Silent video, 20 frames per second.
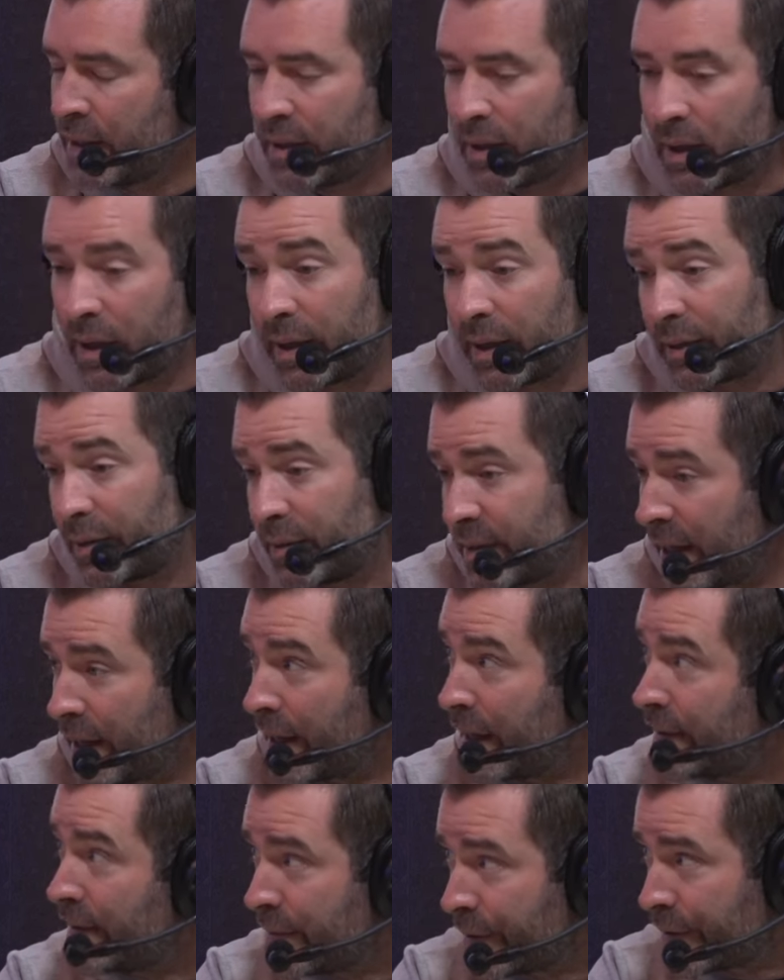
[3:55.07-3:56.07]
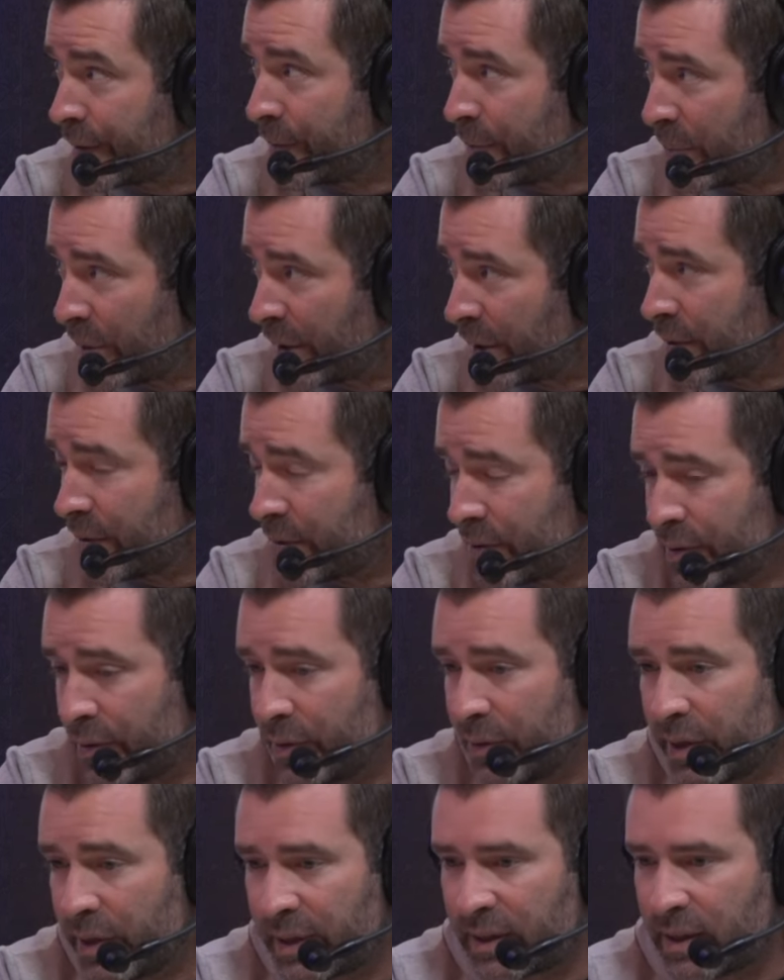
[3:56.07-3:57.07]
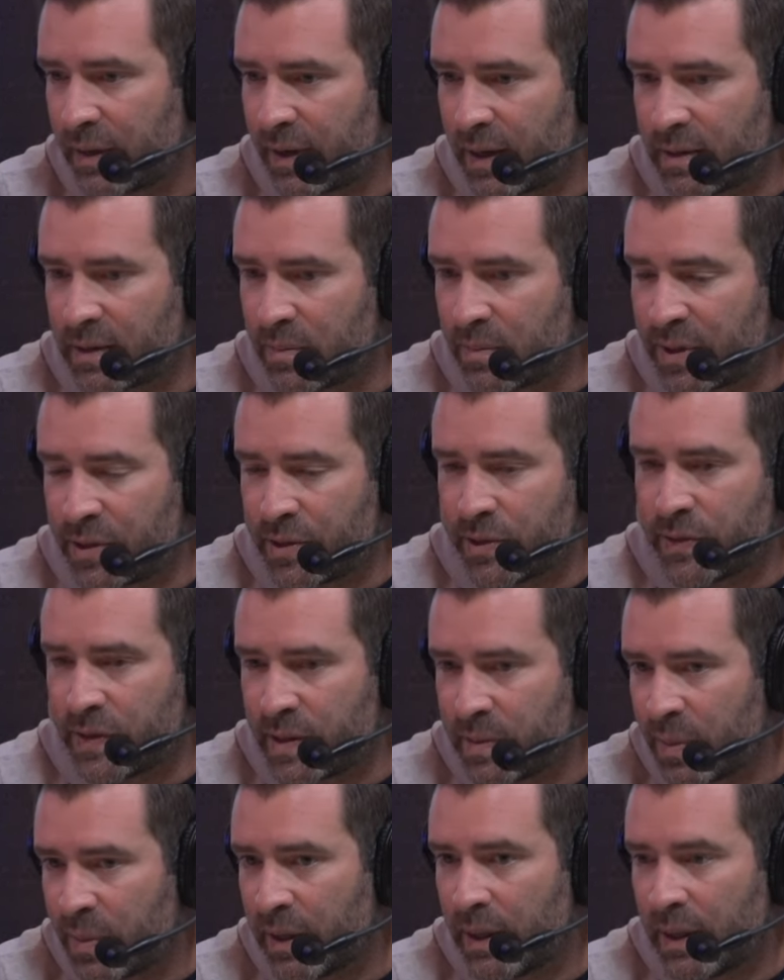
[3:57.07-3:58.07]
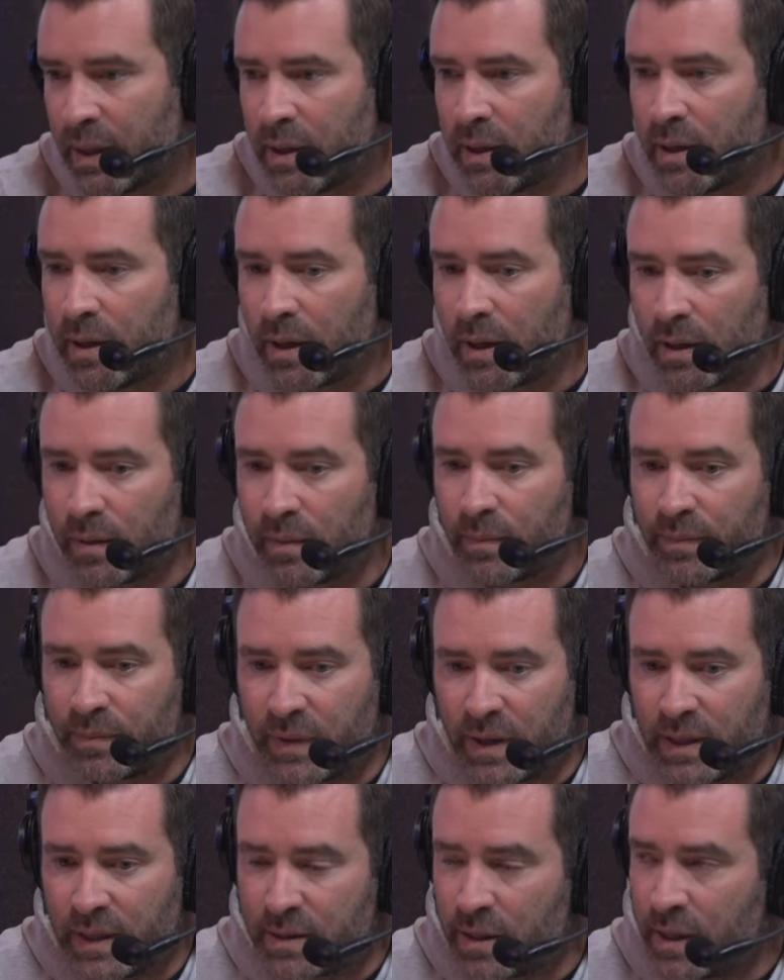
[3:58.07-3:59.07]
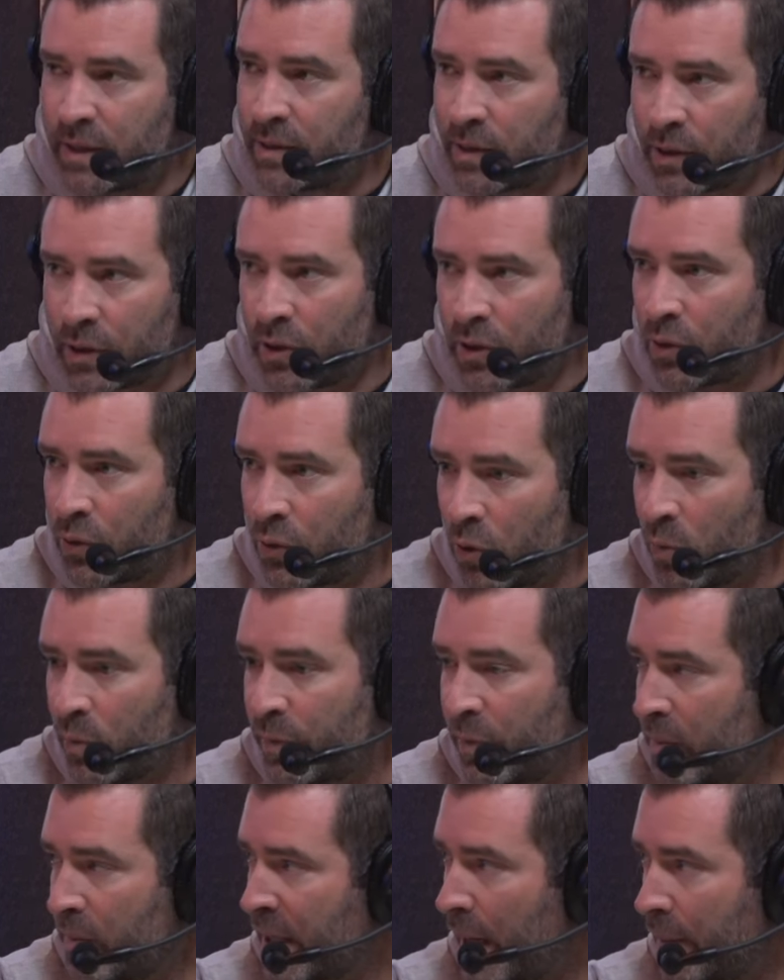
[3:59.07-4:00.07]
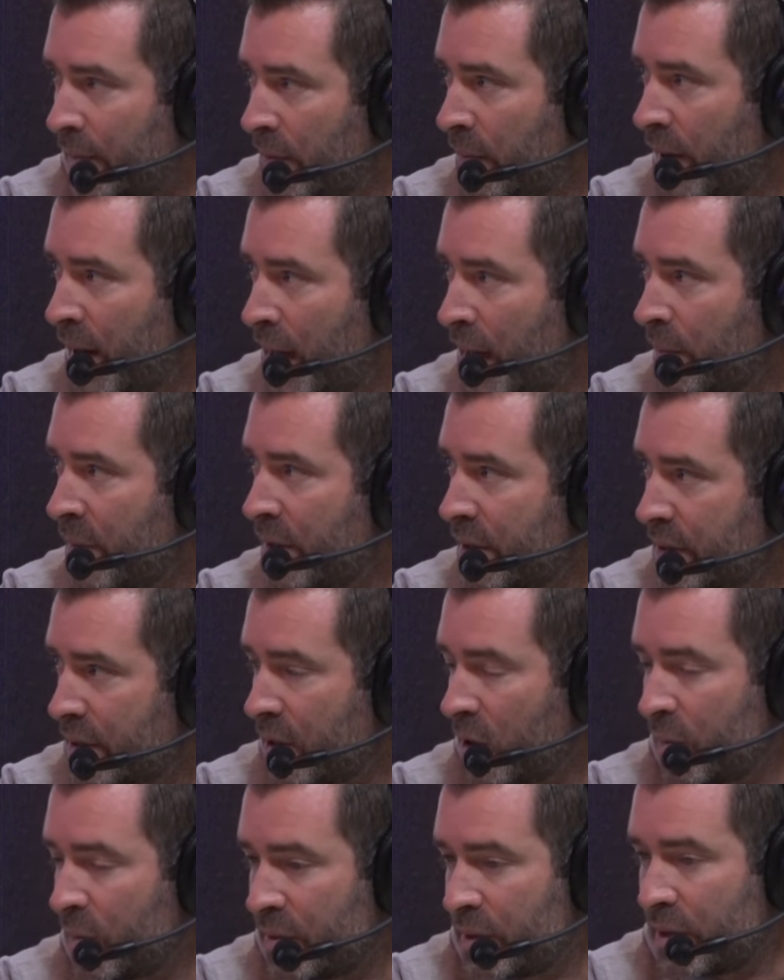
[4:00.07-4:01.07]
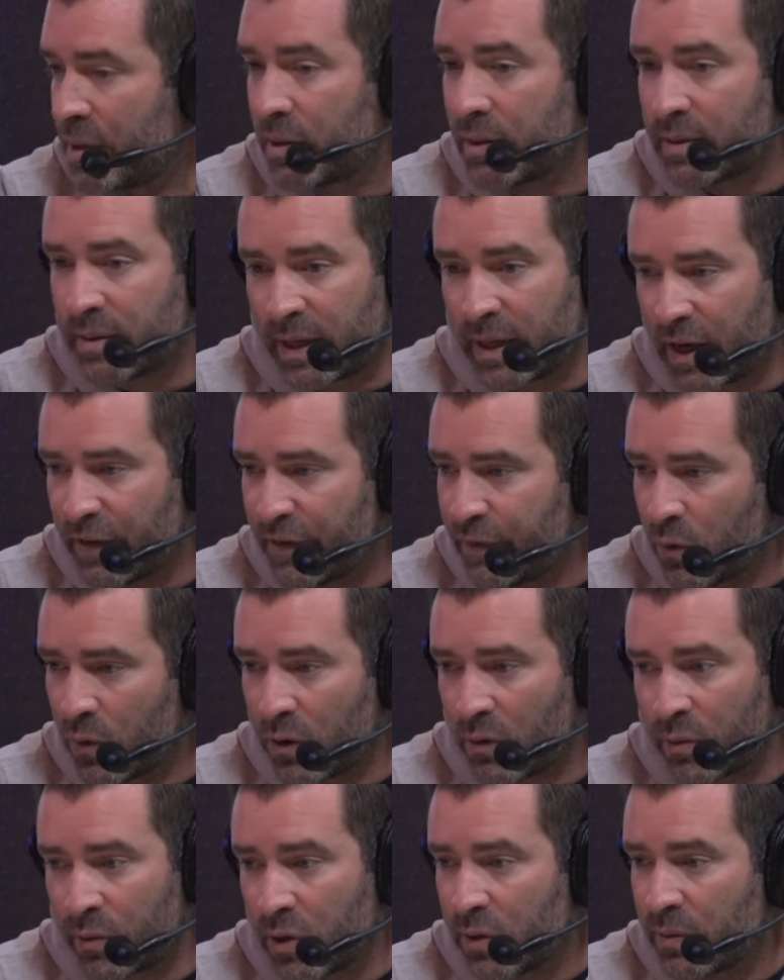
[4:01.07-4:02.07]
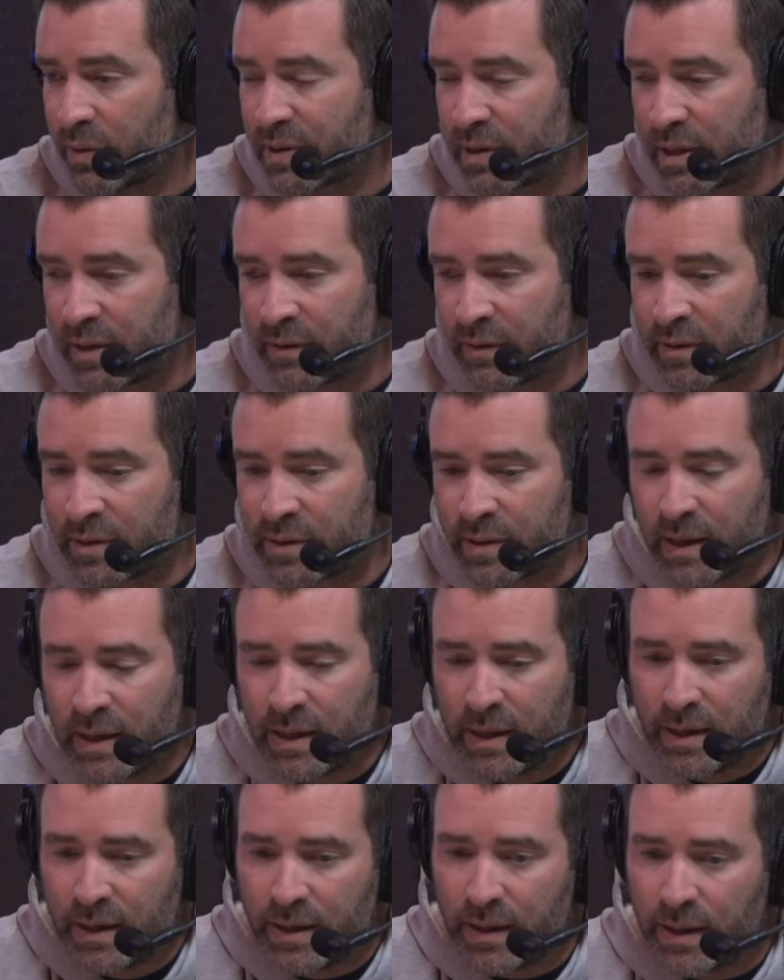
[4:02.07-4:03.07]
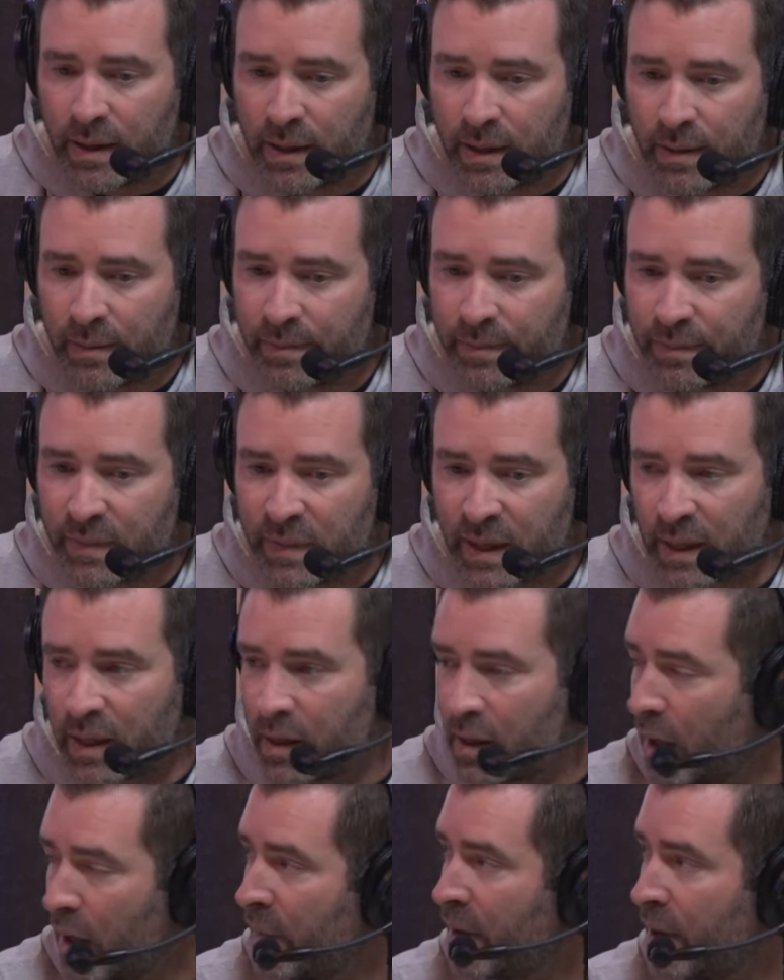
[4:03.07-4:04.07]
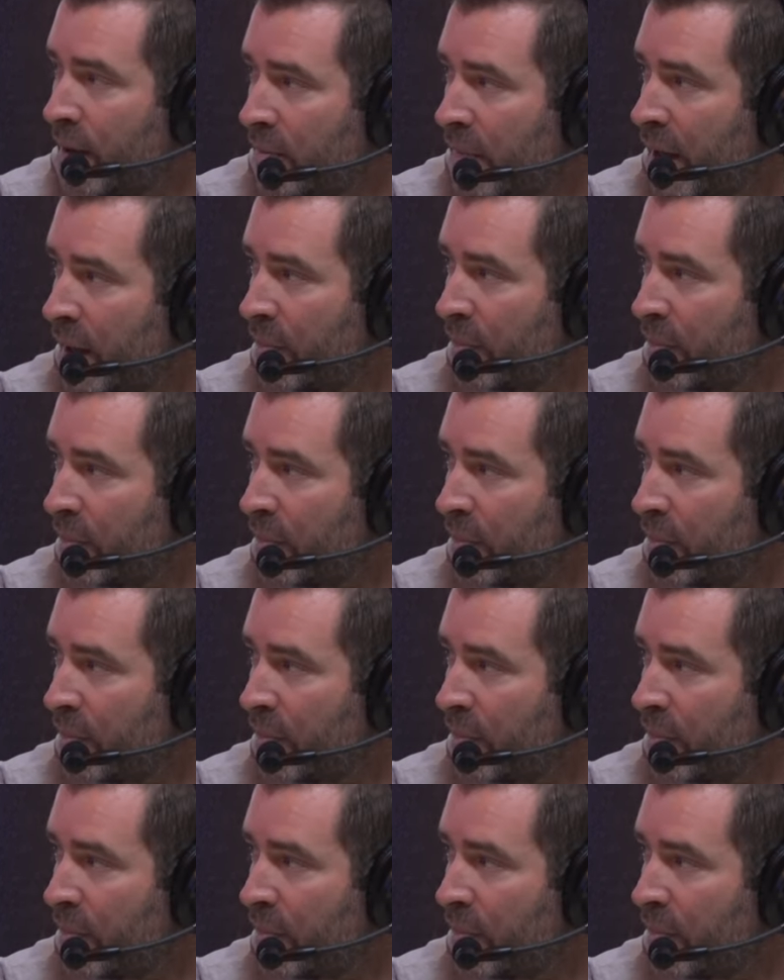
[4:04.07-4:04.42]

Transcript: Uh, I think their tight ends are good players too. I think they've had some injuries, but um, it's it's a good group from top to bottom in the skill positions. They got four real receivers um, that can come in and make